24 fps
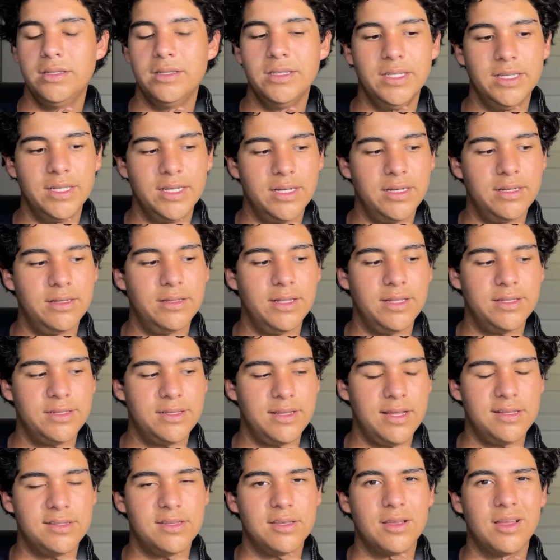Yeah,
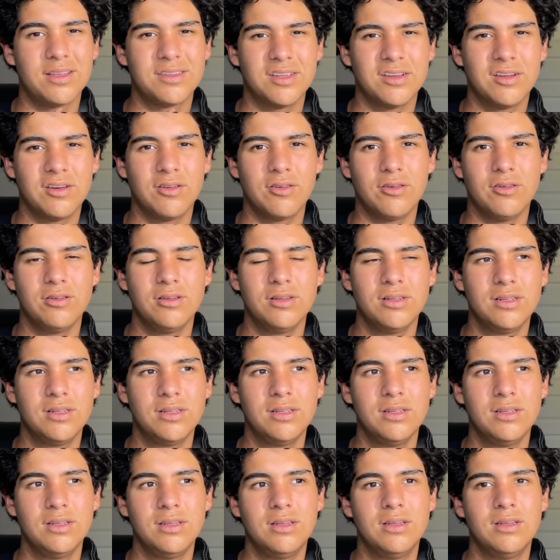that's a good goal.
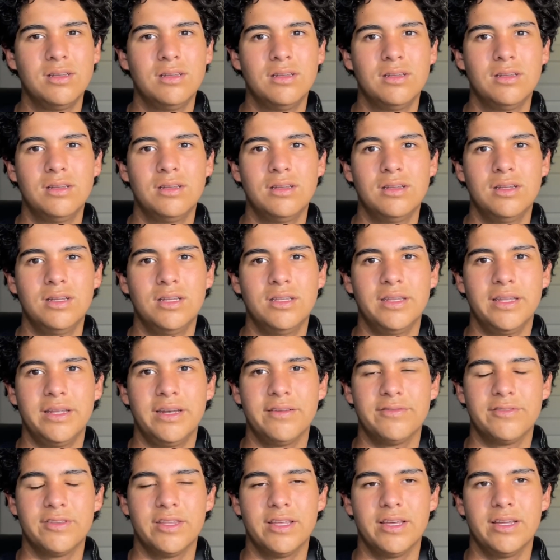And then
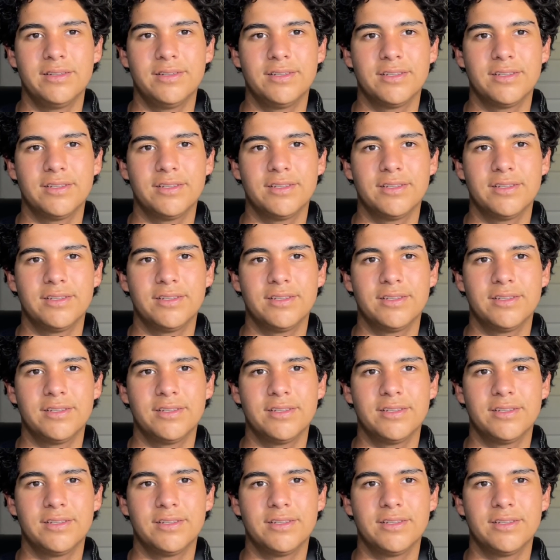after that,